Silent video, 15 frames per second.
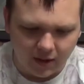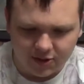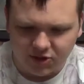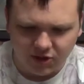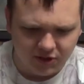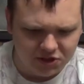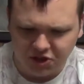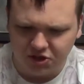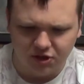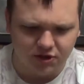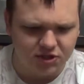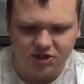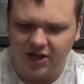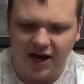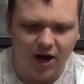So it just
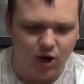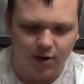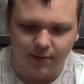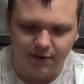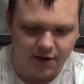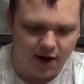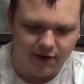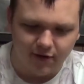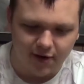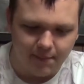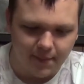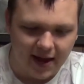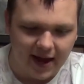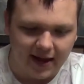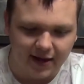looks terrible, covered
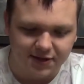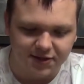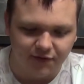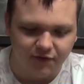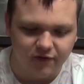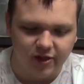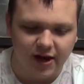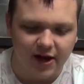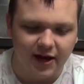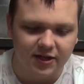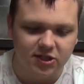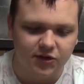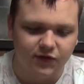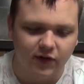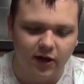in maggots and
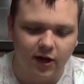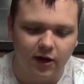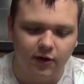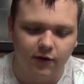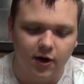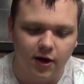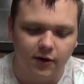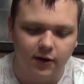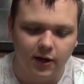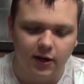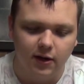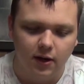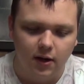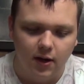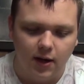flies flying around
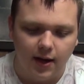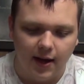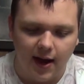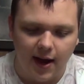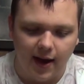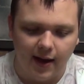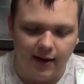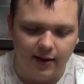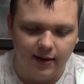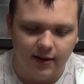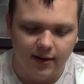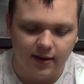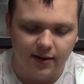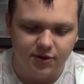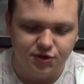it,
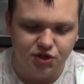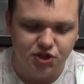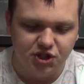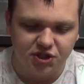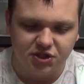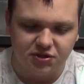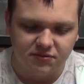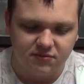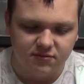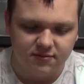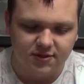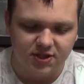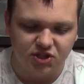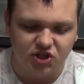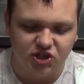and just
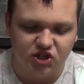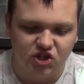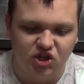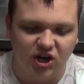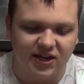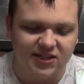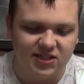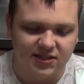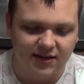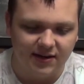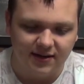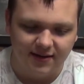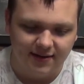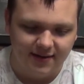disgusting.